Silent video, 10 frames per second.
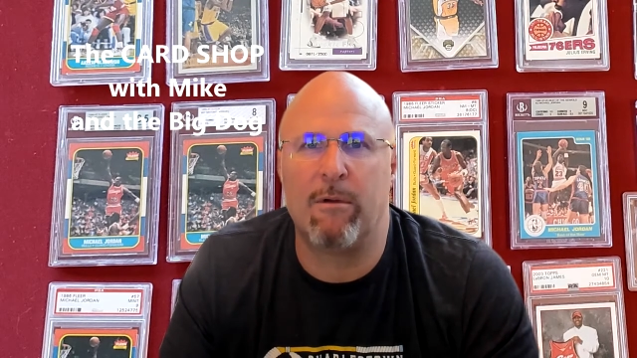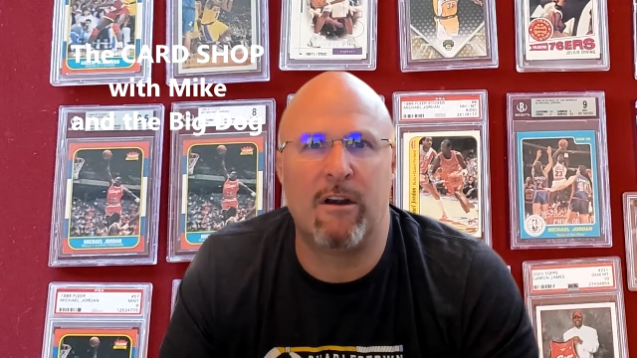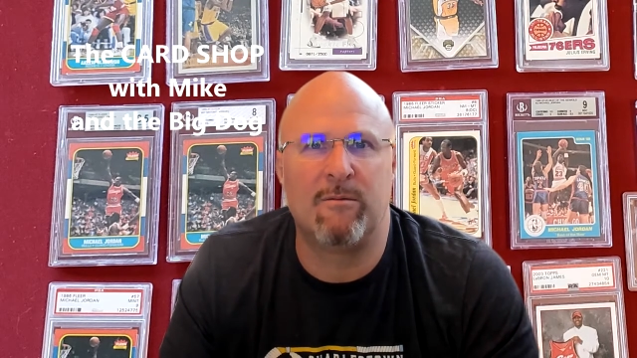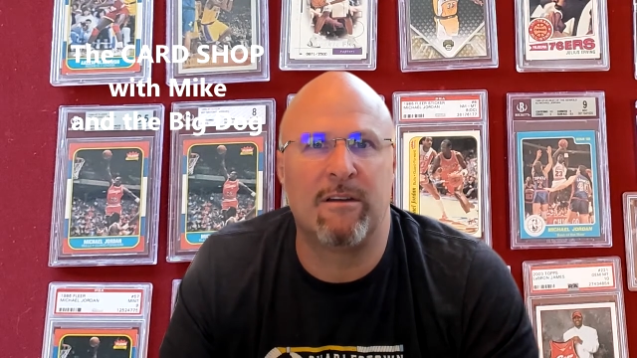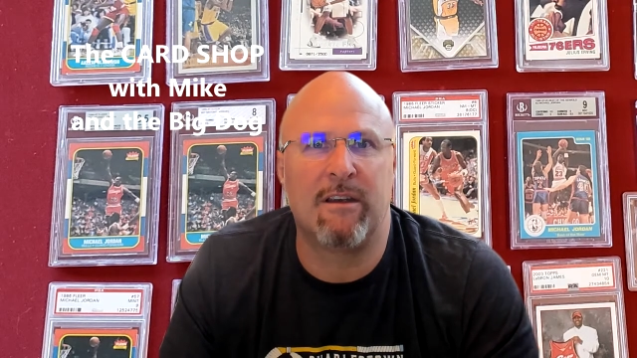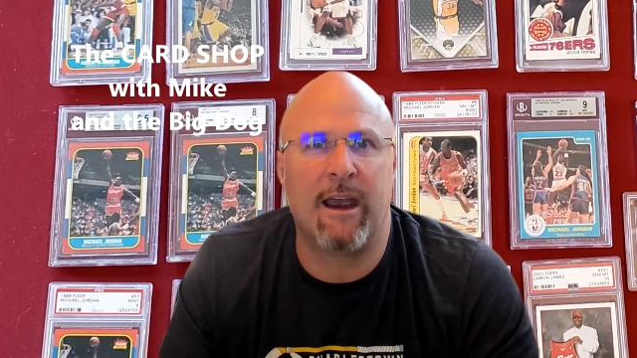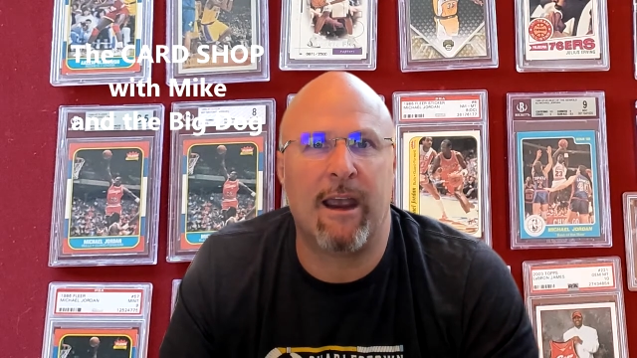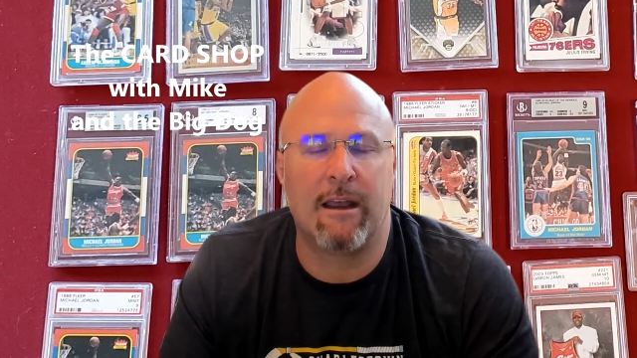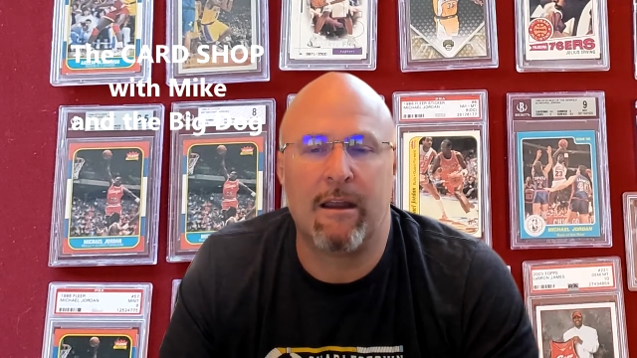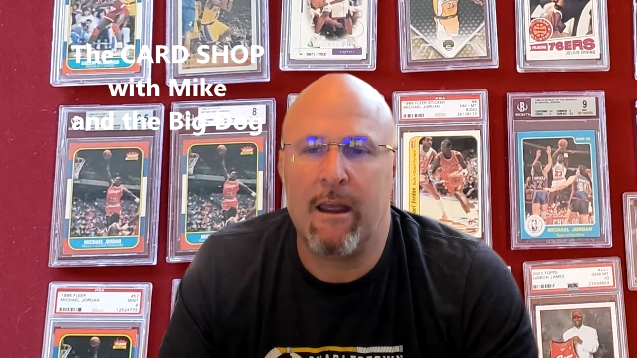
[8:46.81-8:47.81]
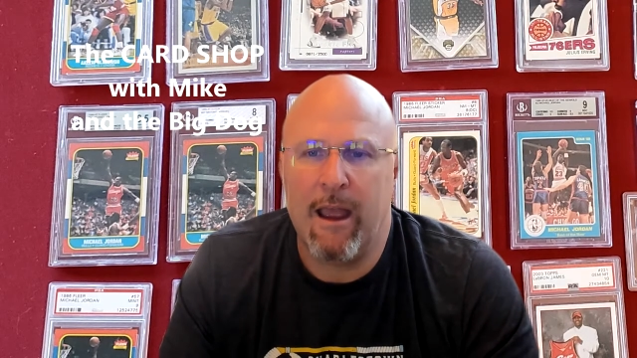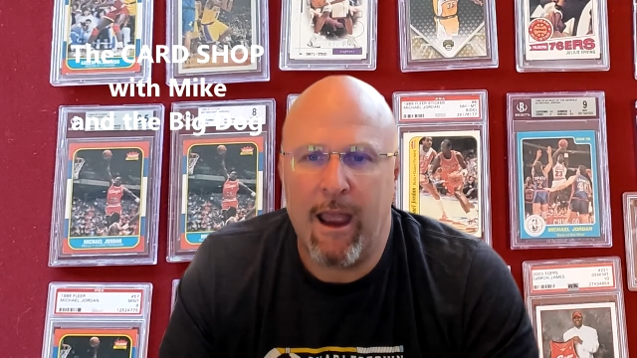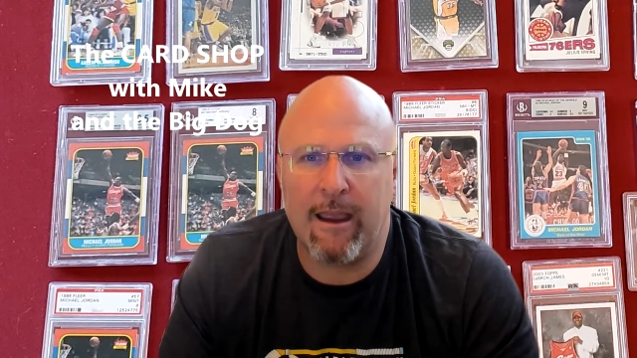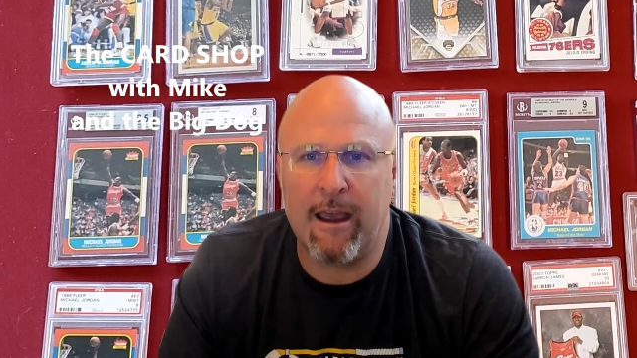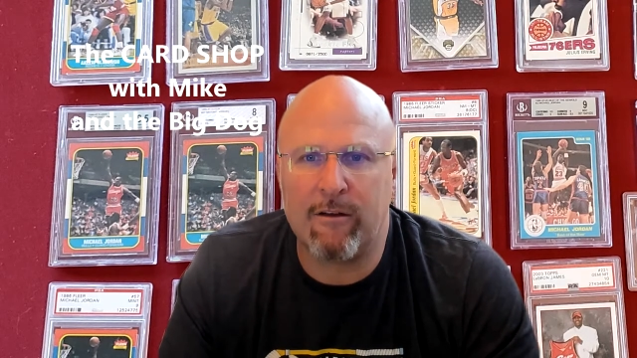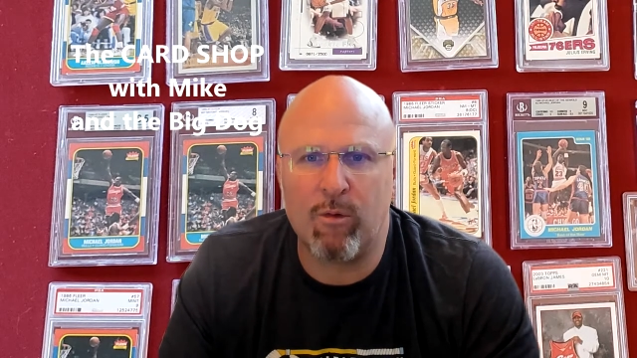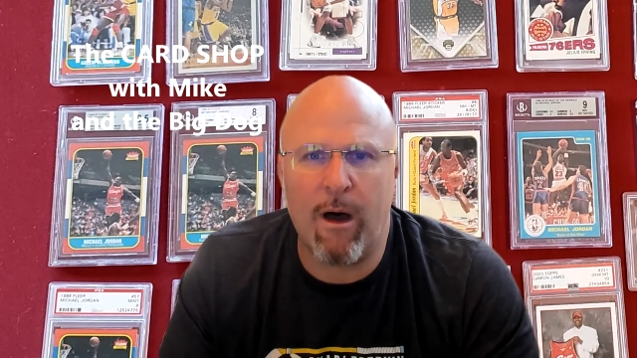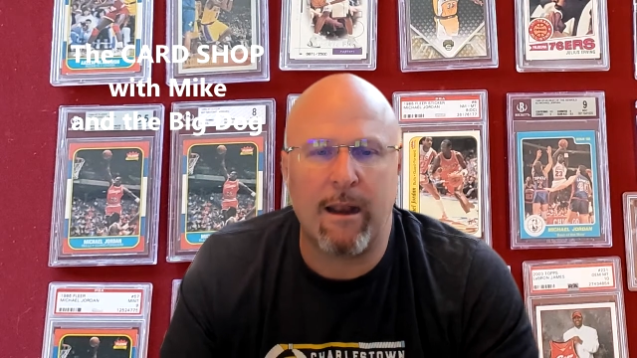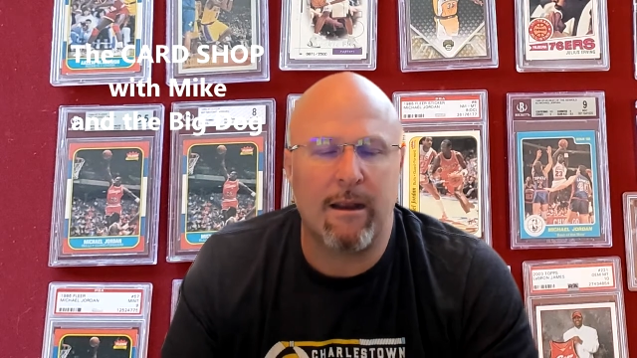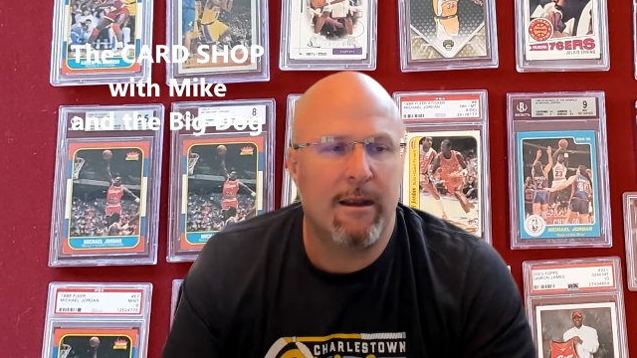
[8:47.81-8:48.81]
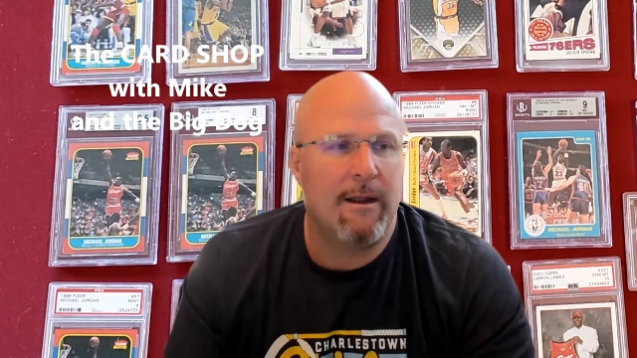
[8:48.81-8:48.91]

he's been saying it. And guess what?